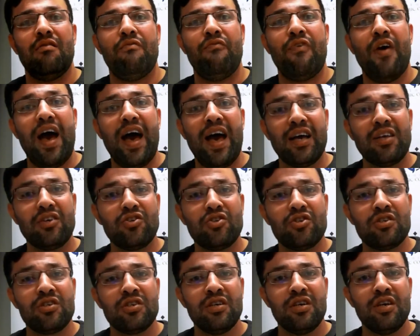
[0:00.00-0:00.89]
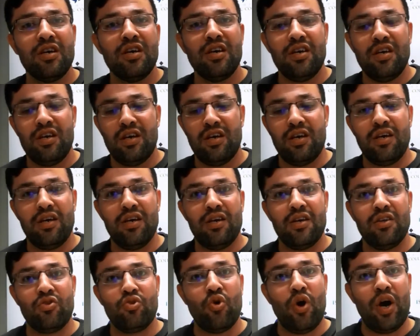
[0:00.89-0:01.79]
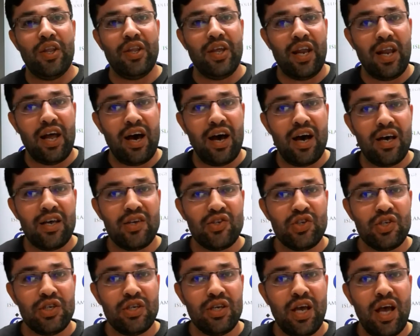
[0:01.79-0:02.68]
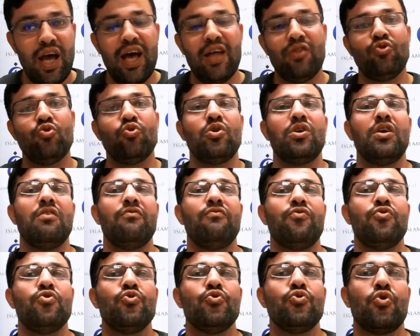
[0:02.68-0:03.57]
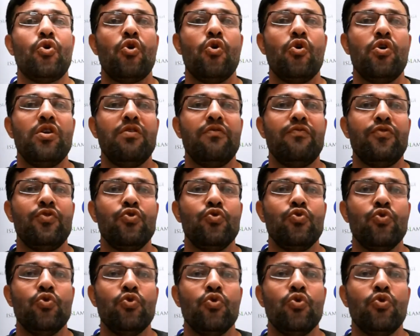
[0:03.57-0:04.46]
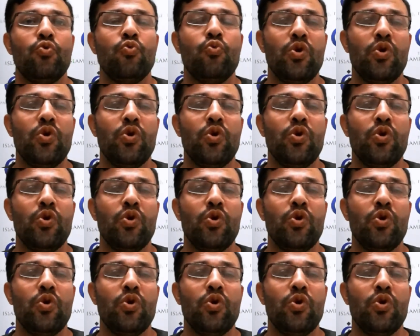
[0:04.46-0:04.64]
facts, to analyze and to give your own view,